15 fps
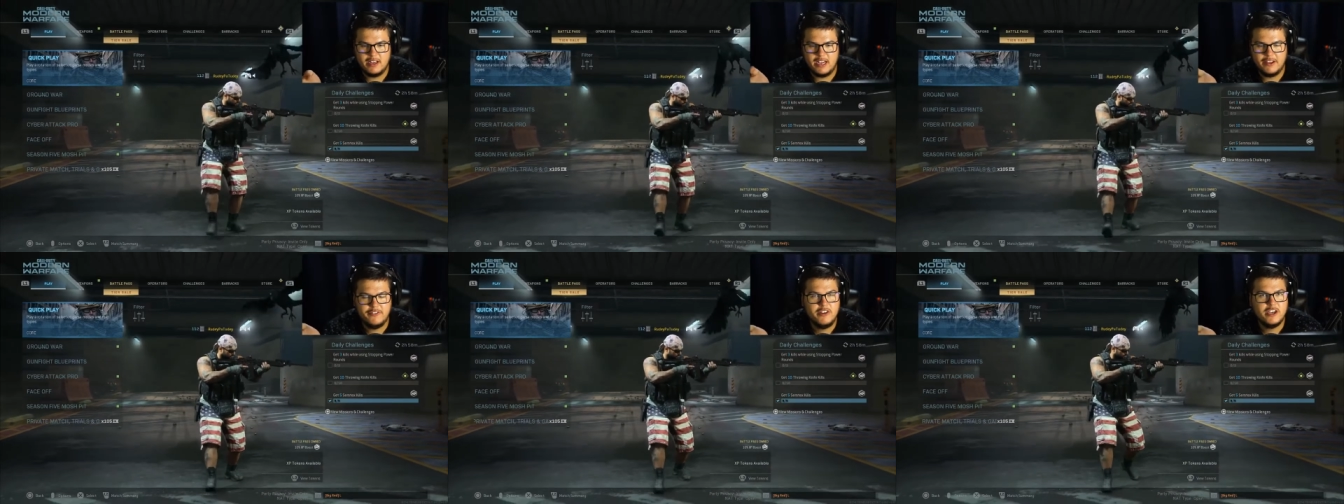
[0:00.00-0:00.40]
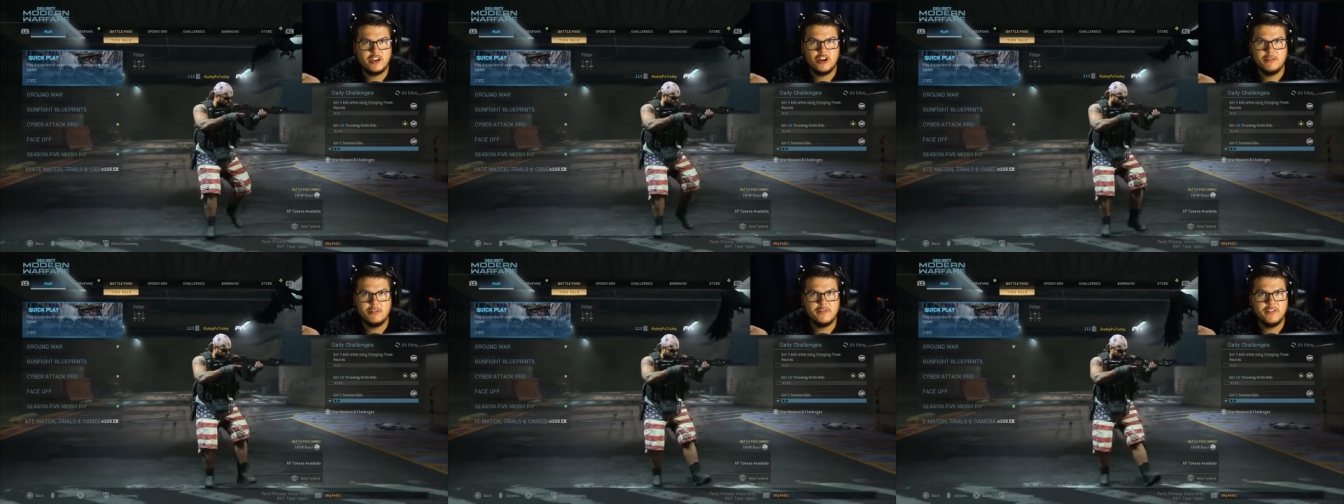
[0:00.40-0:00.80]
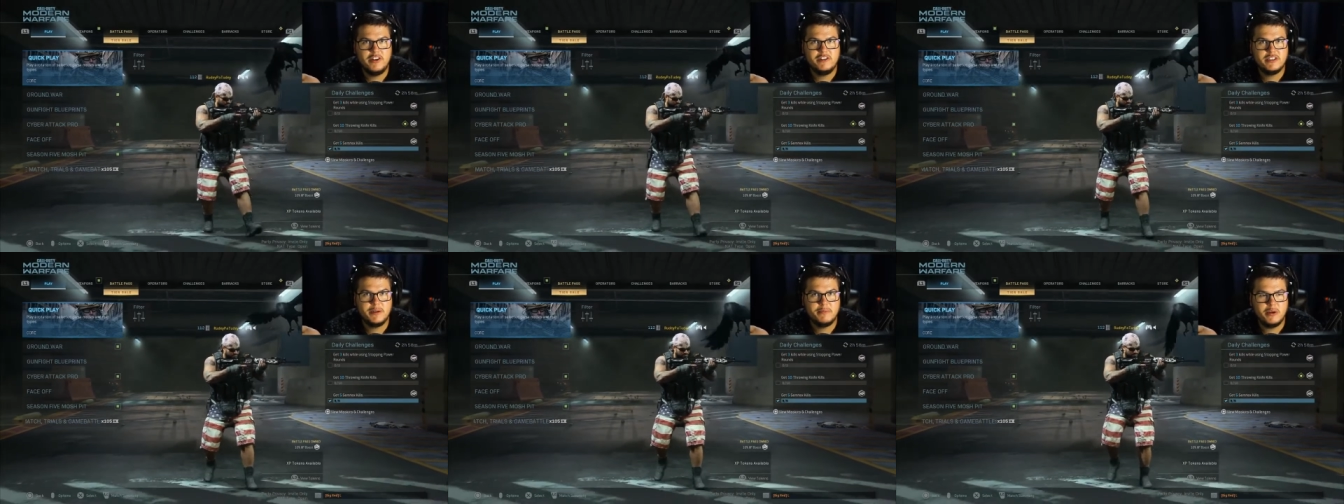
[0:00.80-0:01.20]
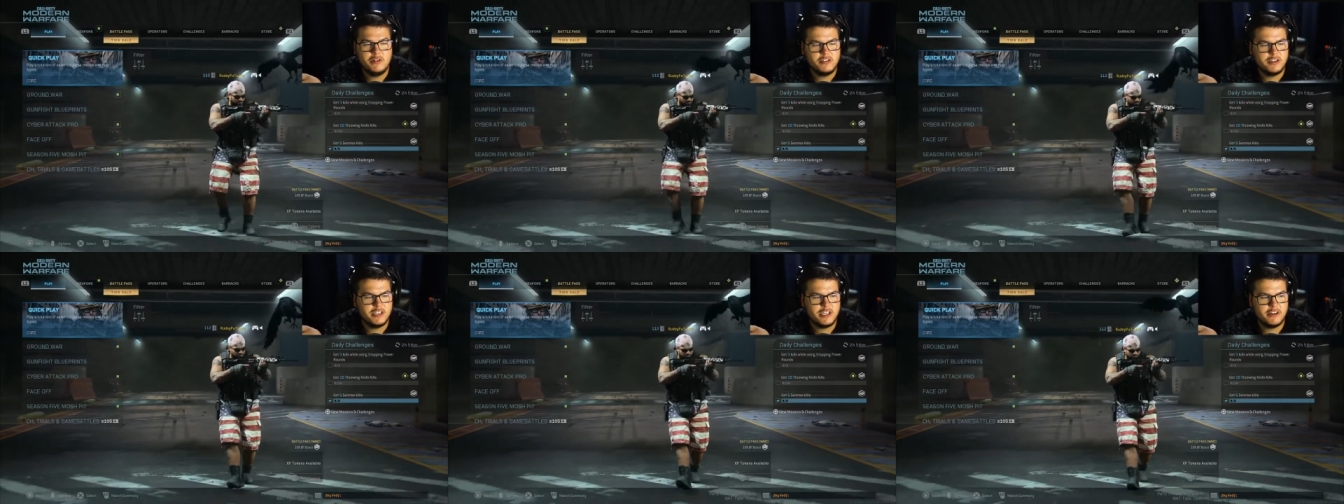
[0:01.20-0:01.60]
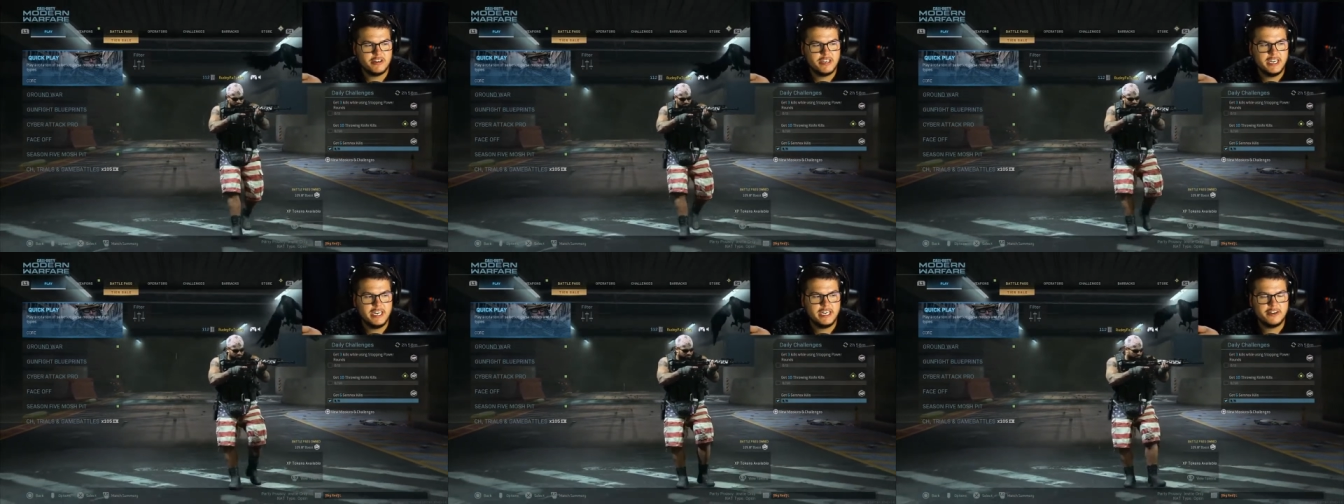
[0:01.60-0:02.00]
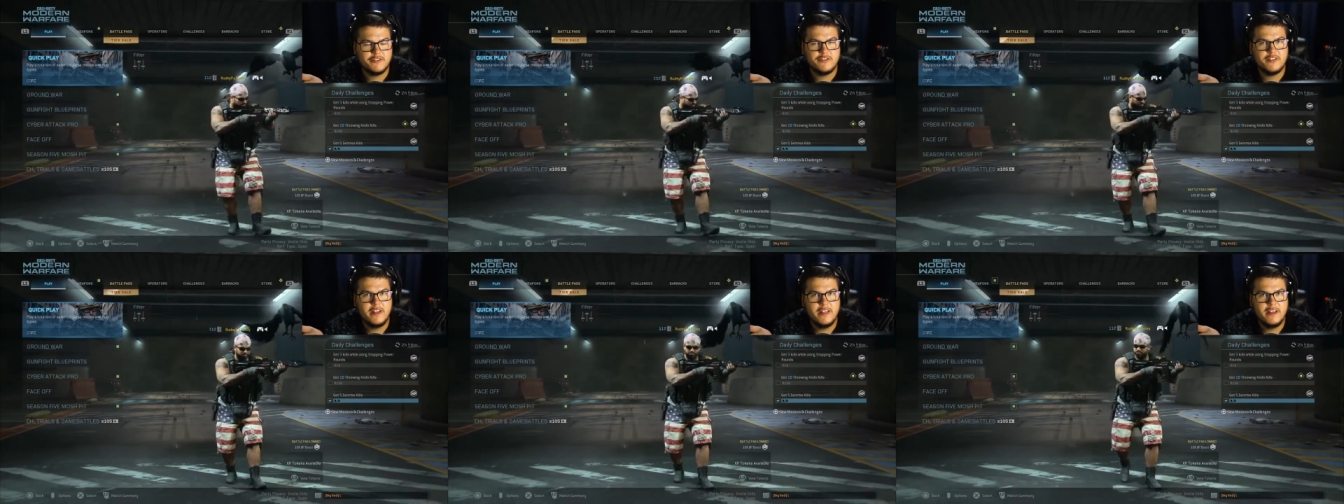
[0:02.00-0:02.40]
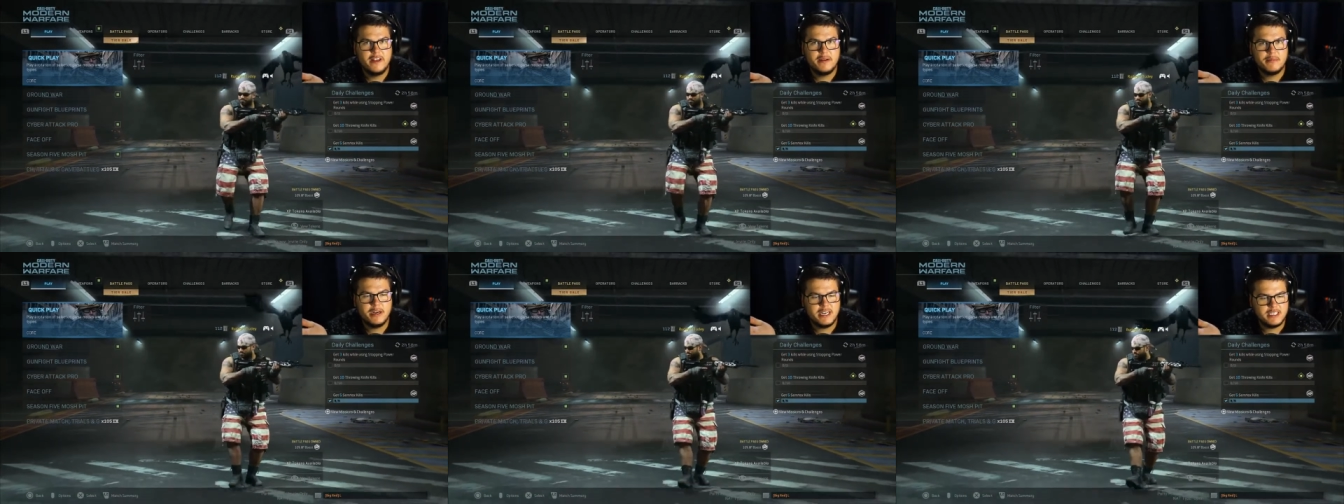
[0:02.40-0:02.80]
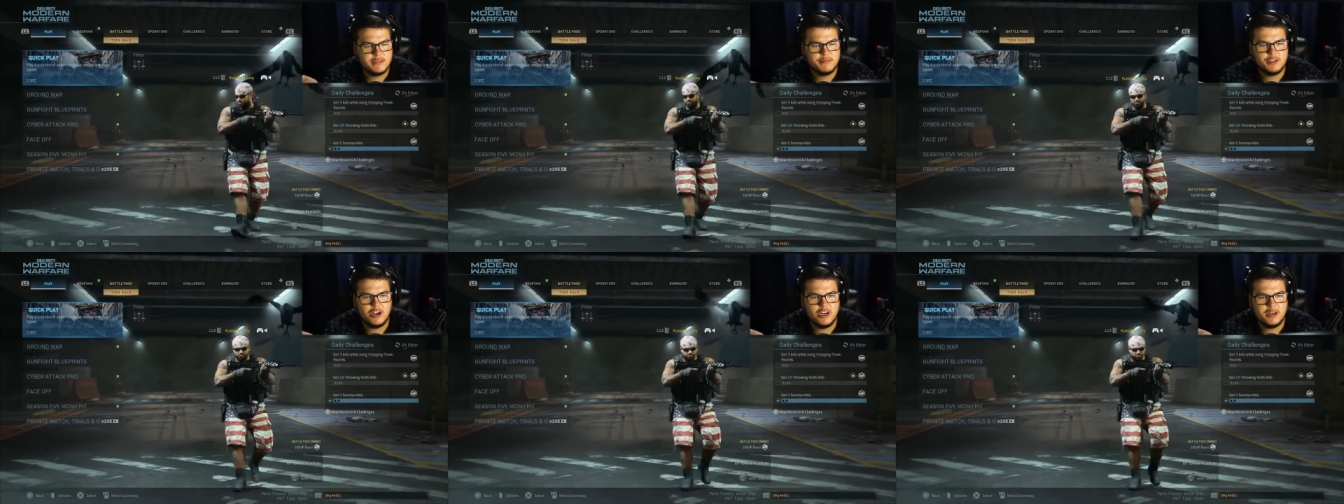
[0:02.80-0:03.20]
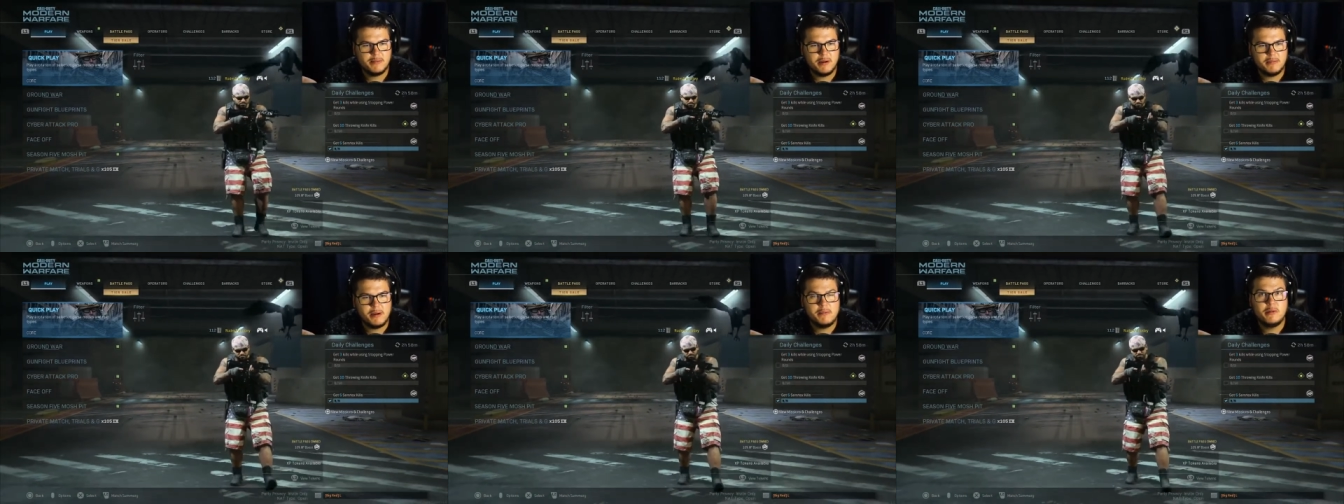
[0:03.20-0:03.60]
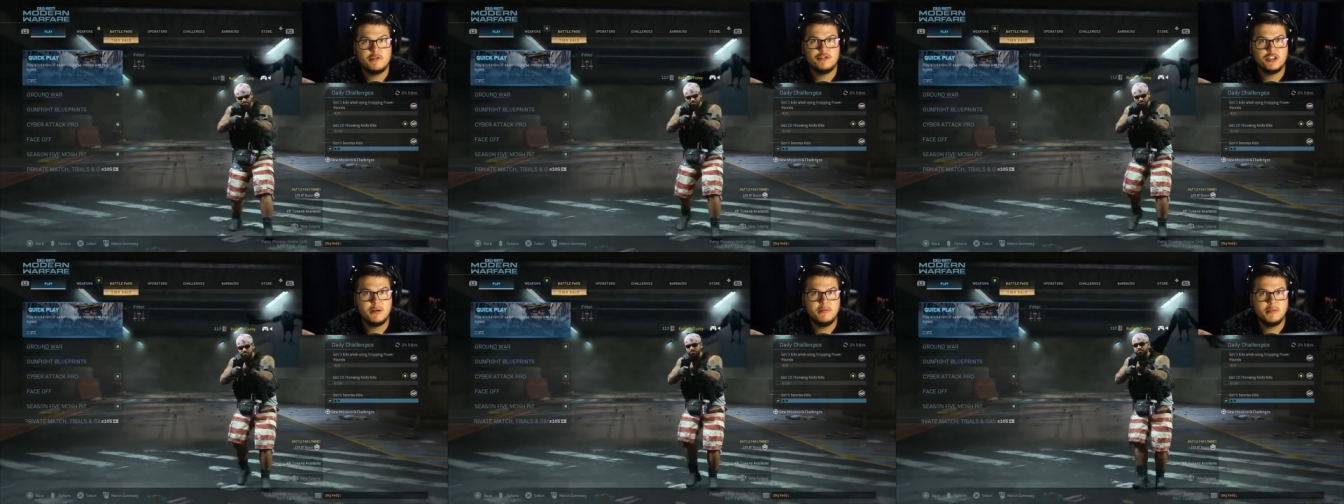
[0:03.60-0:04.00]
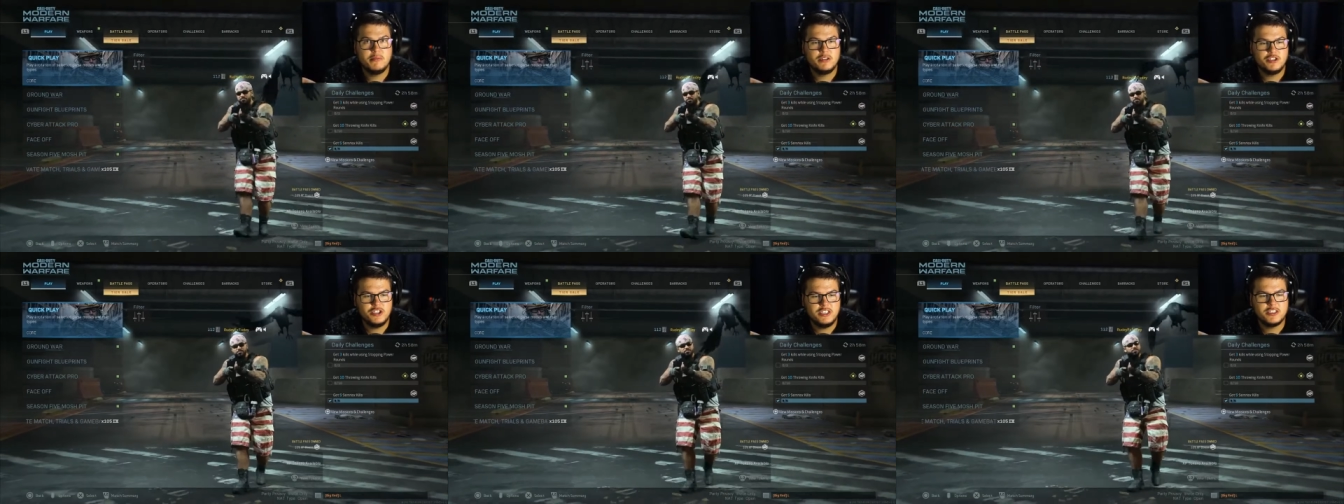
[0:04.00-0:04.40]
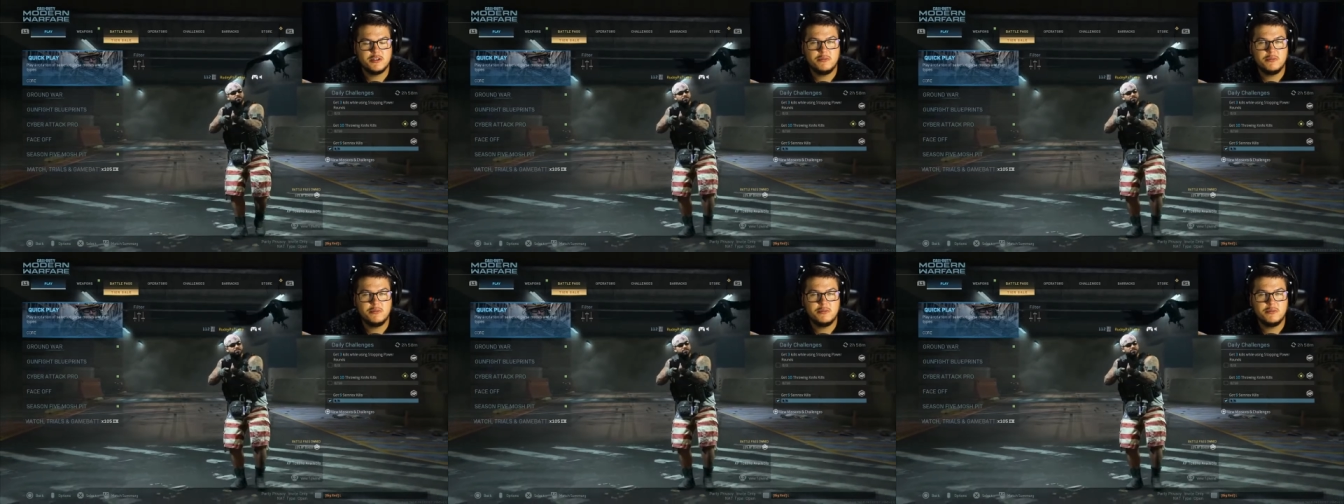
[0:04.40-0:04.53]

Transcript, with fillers: I feel like all the videos I post on here are negative. Probably because I'm talking about mumbo jumbo, but geez